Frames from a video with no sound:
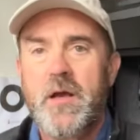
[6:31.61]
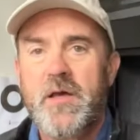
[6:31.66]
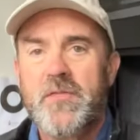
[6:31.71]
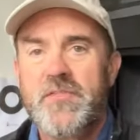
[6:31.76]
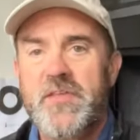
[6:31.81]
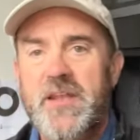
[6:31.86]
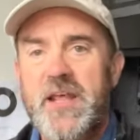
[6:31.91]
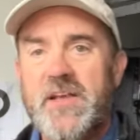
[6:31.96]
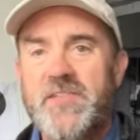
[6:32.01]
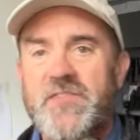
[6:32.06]

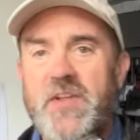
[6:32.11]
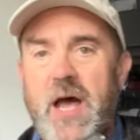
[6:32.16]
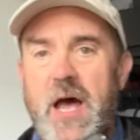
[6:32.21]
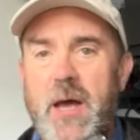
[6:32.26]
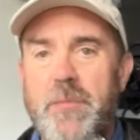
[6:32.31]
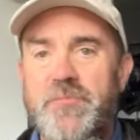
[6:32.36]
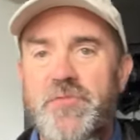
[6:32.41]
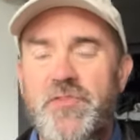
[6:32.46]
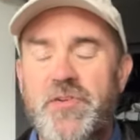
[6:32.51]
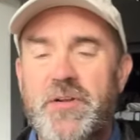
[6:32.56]
The next
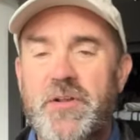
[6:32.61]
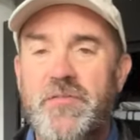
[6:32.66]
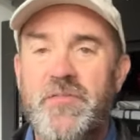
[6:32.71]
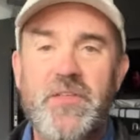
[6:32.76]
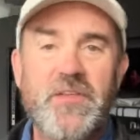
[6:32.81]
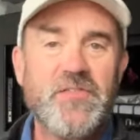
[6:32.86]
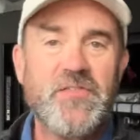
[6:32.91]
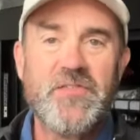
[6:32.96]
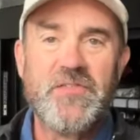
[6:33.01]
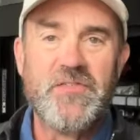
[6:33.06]
option, and
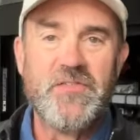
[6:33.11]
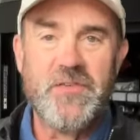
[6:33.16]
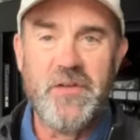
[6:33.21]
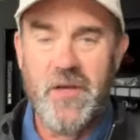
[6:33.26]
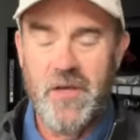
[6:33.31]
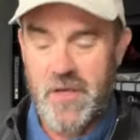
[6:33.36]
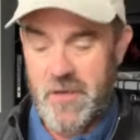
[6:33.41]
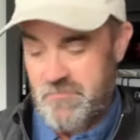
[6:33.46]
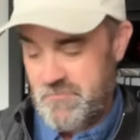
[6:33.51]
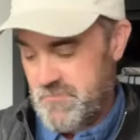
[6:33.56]
this is
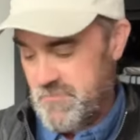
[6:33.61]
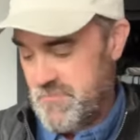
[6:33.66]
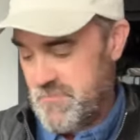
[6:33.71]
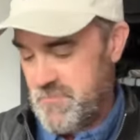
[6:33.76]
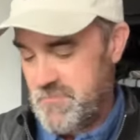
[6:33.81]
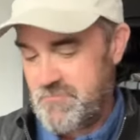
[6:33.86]
um,